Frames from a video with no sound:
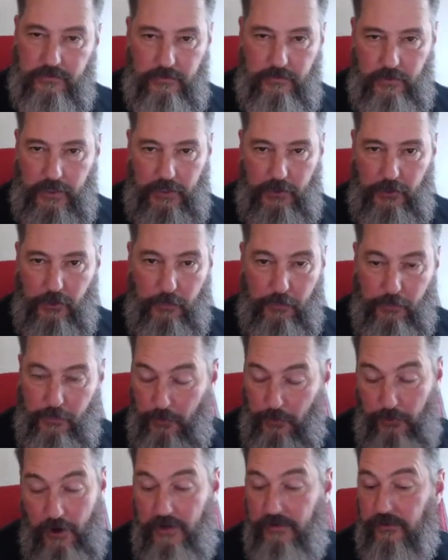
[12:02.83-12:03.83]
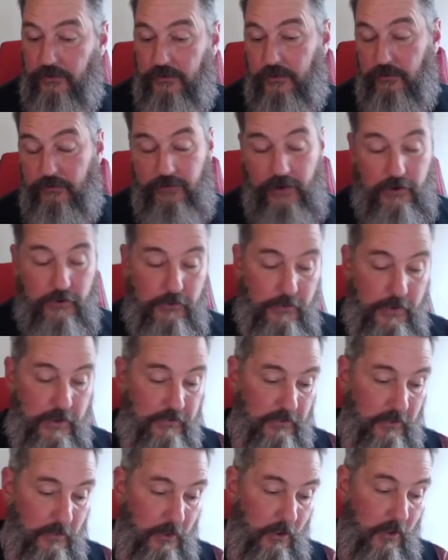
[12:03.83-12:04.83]
So like your prices are very
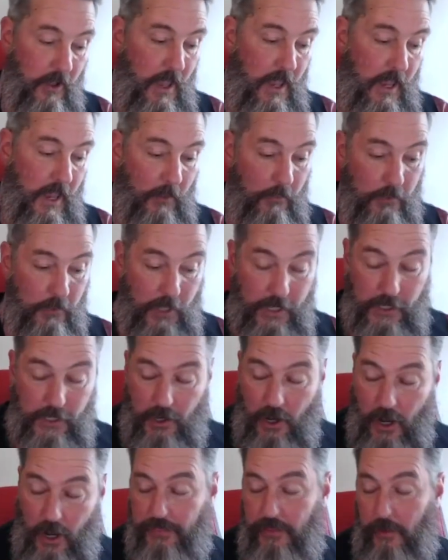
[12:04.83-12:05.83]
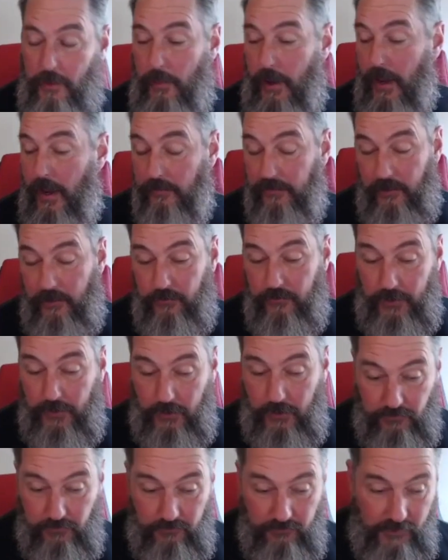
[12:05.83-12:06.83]
reasonable. And when I got the pipes, I was like,
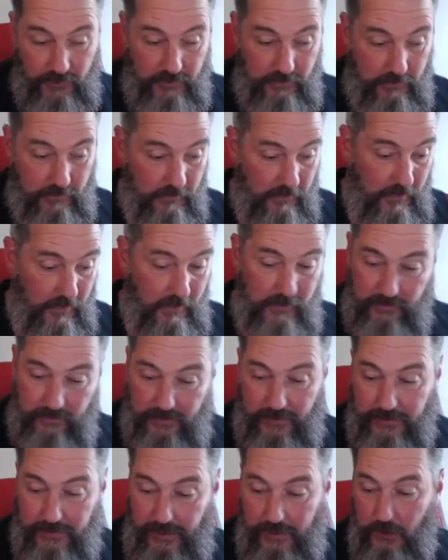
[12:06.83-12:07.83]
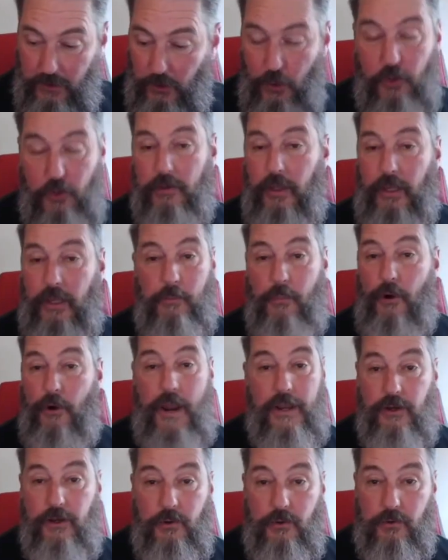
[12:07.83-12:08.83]
gee, they look like
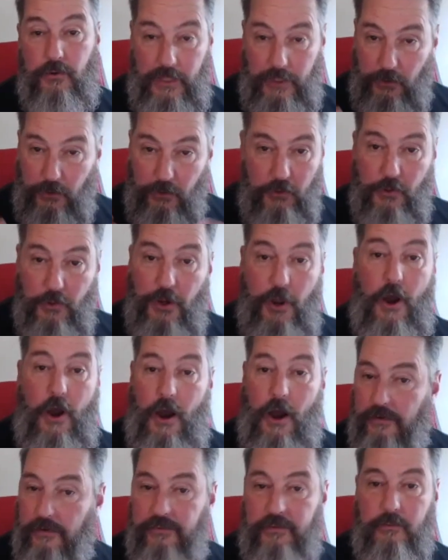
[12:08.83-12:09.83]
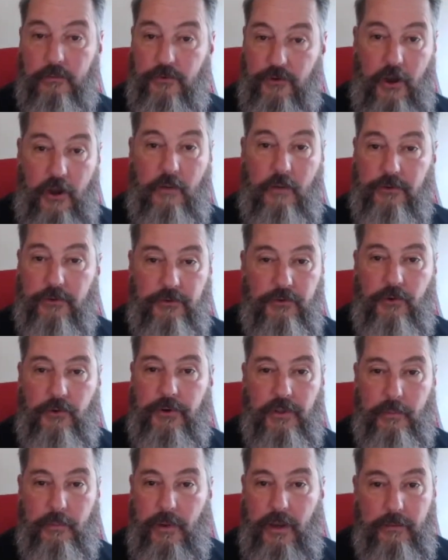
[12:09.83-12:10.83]
brand new. Like you do an awesome job
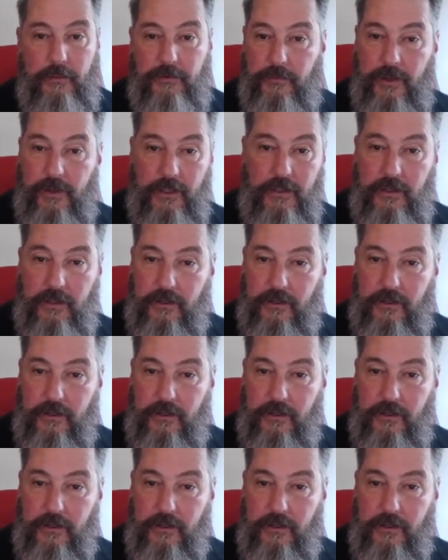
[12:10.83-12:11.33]
restoring the pipes, man.